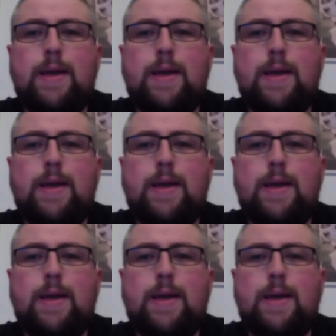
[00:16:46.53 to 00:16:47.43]

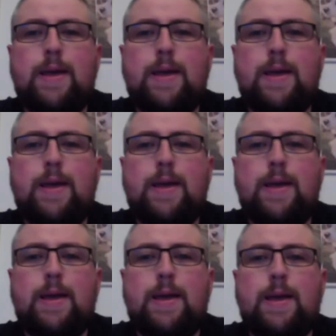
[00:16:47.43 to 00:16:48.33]
Benoit, I mean,
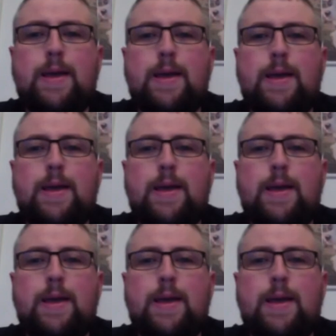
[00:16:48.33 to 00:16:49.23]
he has really
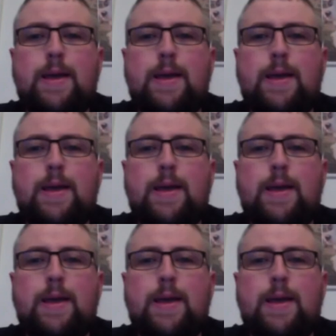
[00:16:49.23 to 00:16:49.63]
big power.